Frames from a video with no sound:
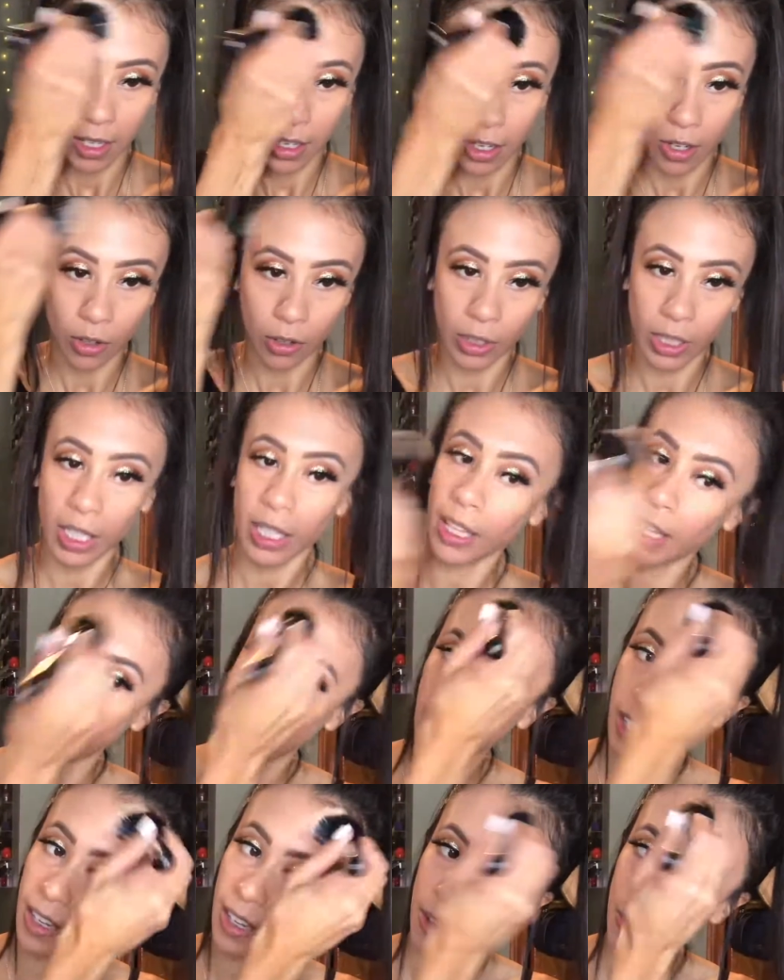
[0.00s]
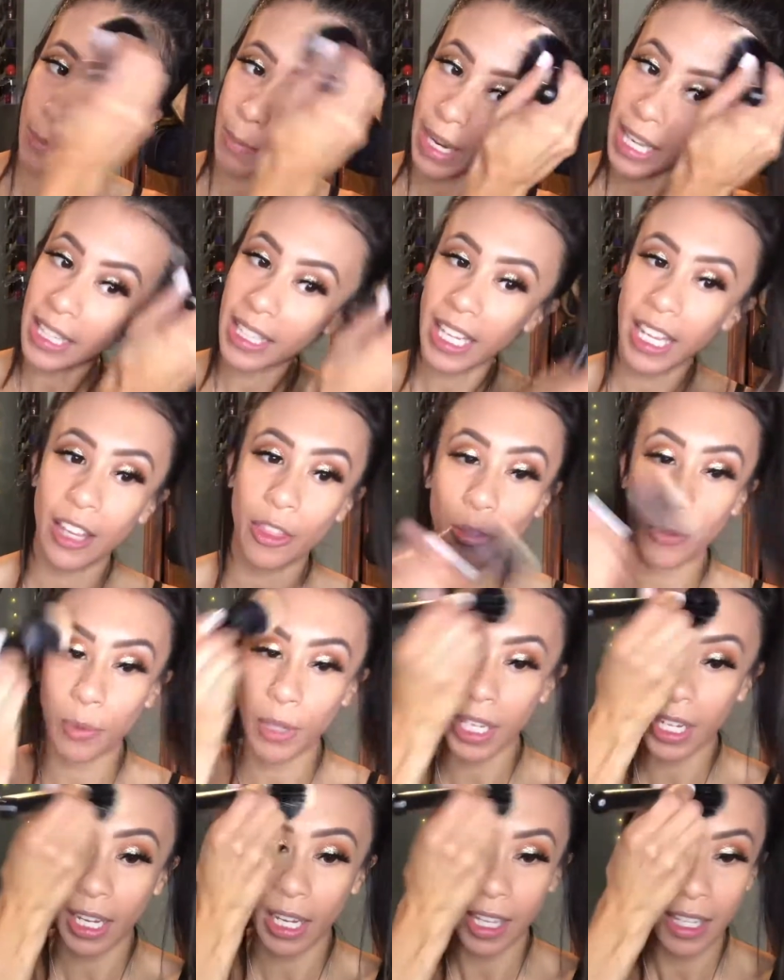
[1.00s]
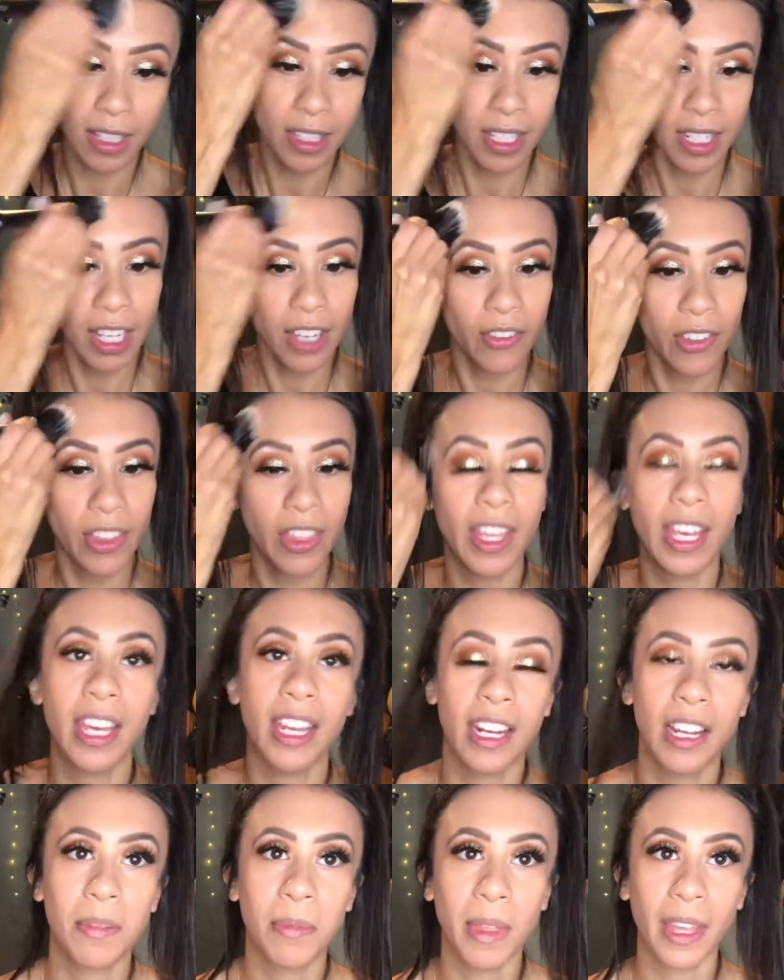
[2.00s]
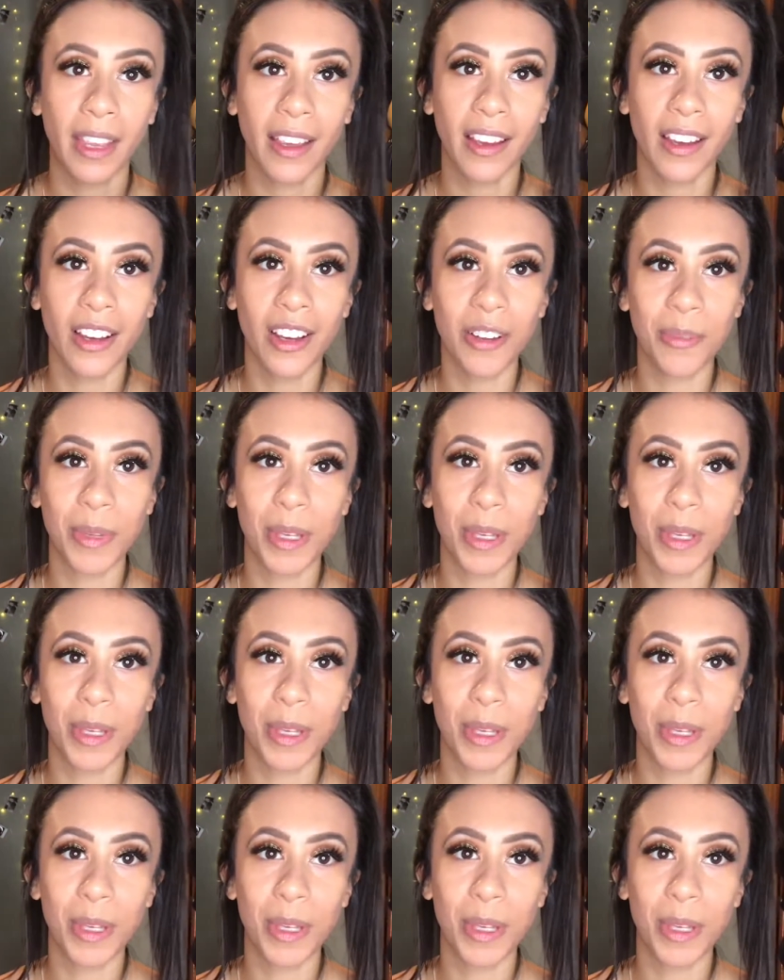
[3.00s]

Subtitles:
only like mainly on the weekends, and even then I'm like, oh,